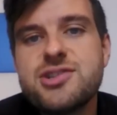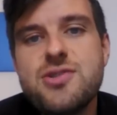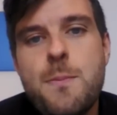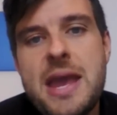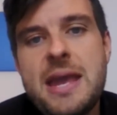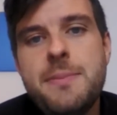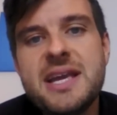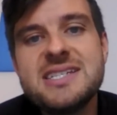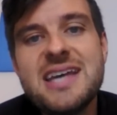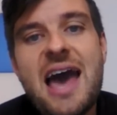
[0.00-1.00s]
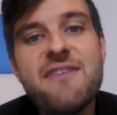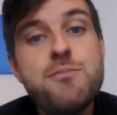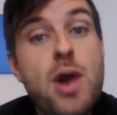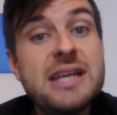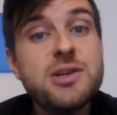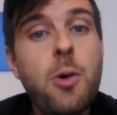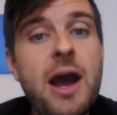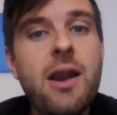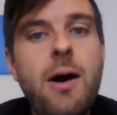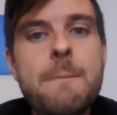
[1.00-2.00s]
extra B, because I have bread
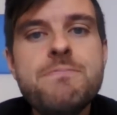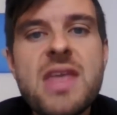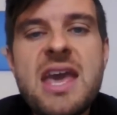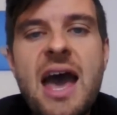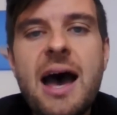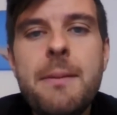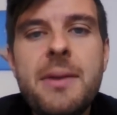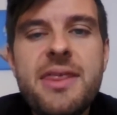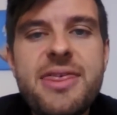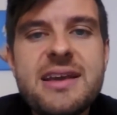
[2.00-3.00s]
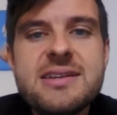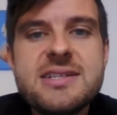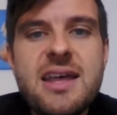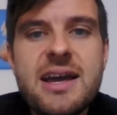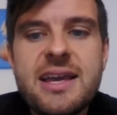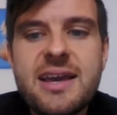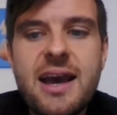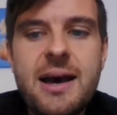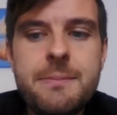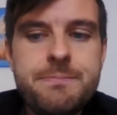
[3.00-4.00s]
quite a lot. Things like
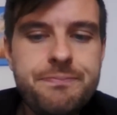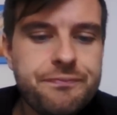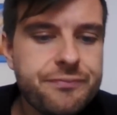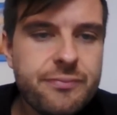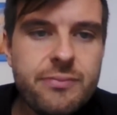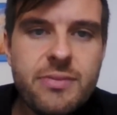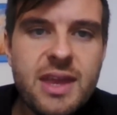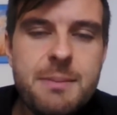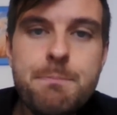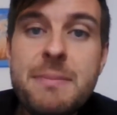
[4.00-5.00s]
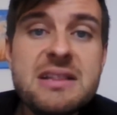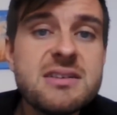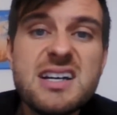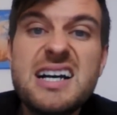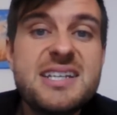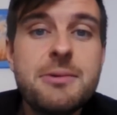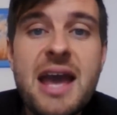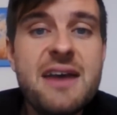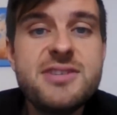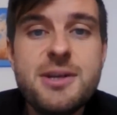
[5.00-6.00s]
milk I don't
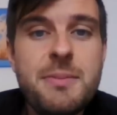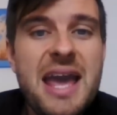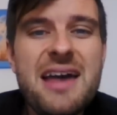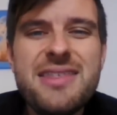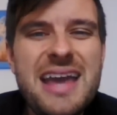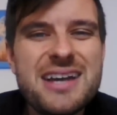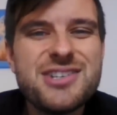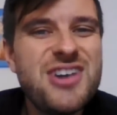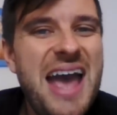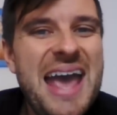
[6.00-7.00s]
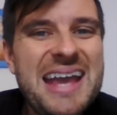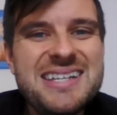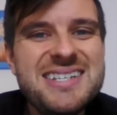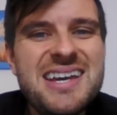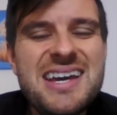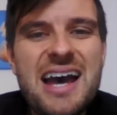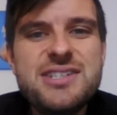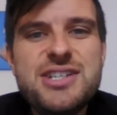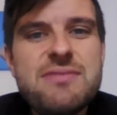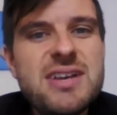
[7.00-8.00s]
have, so my healthy extra A's are
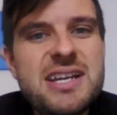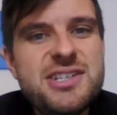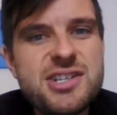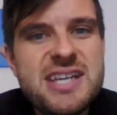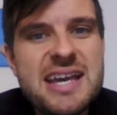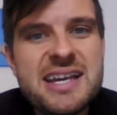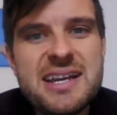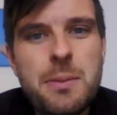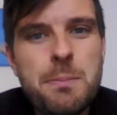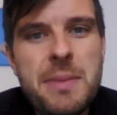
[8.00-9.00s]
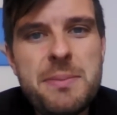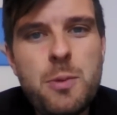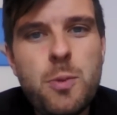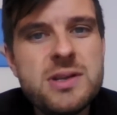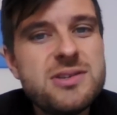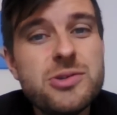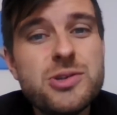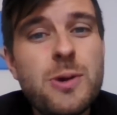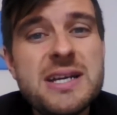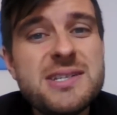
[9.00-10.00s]
generally just taken up maybe once or
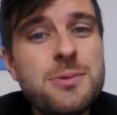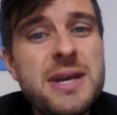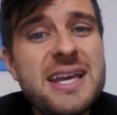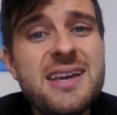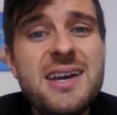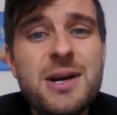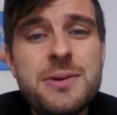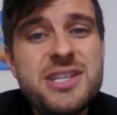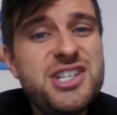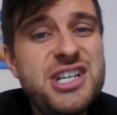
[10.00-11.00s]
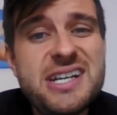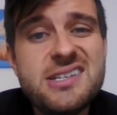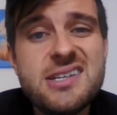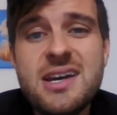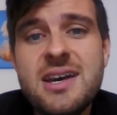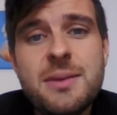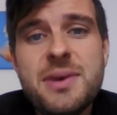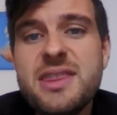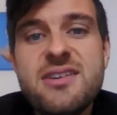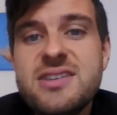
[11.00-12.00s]
twice a week with cheese.
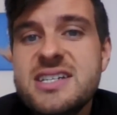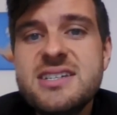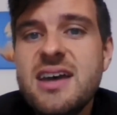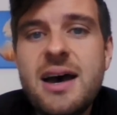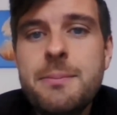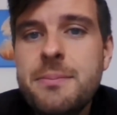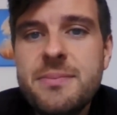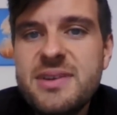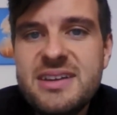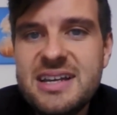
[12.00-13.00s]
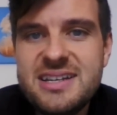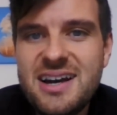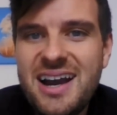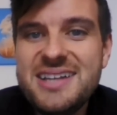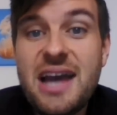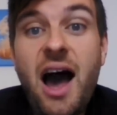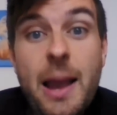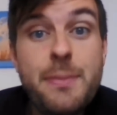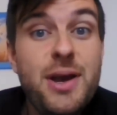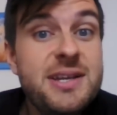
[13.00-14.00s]
But there is,
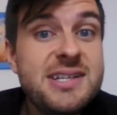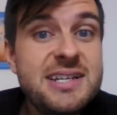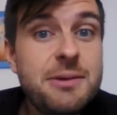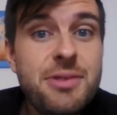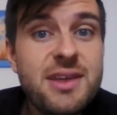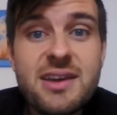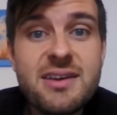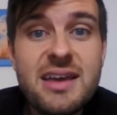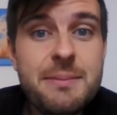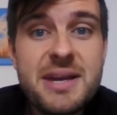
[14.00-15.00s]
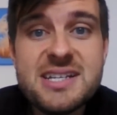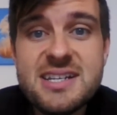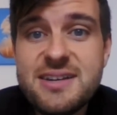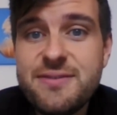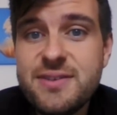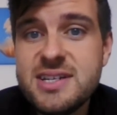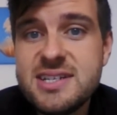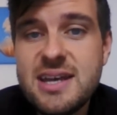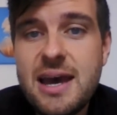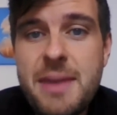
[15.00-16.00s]
I personally don't think it makes a
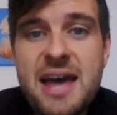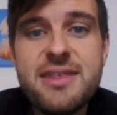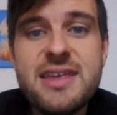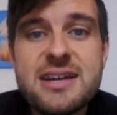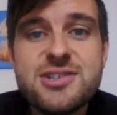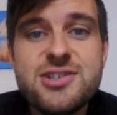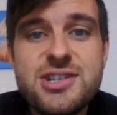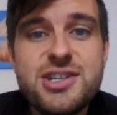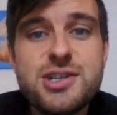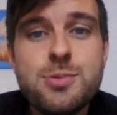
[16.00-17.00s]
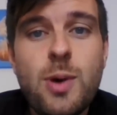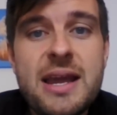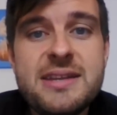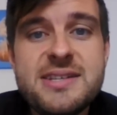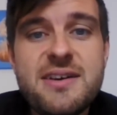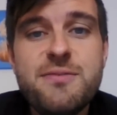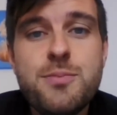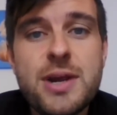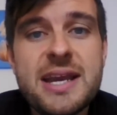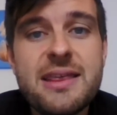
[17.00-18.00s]
difference. Healthy extras are just ways of
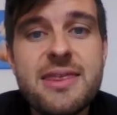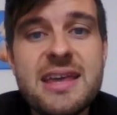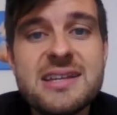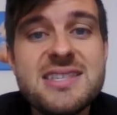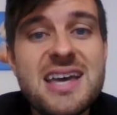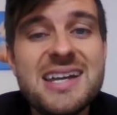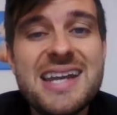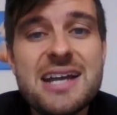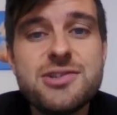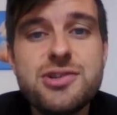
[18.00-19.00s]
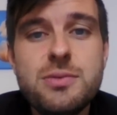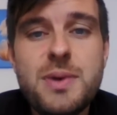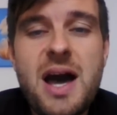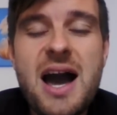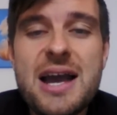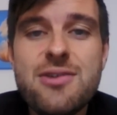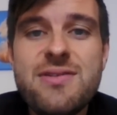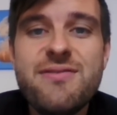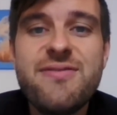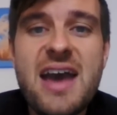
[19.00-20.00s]
bringing things that are natural but higher
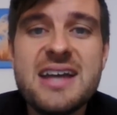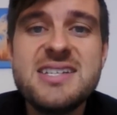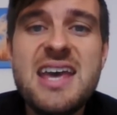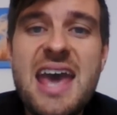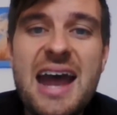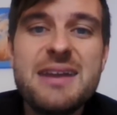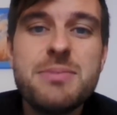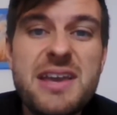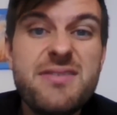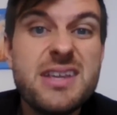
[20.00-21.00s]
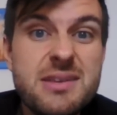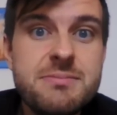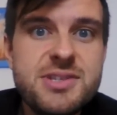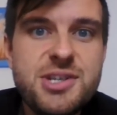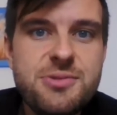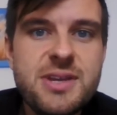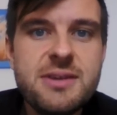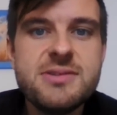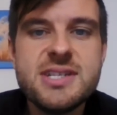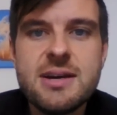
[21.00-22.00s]
in fat and giving them to
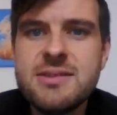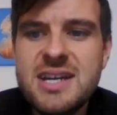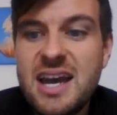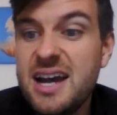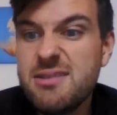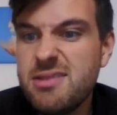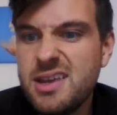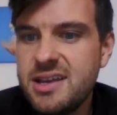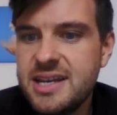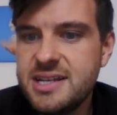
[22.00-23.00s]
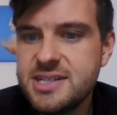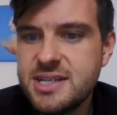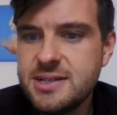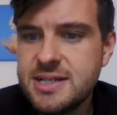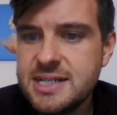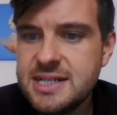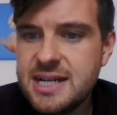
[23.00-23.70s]
you. So I don't think you need to.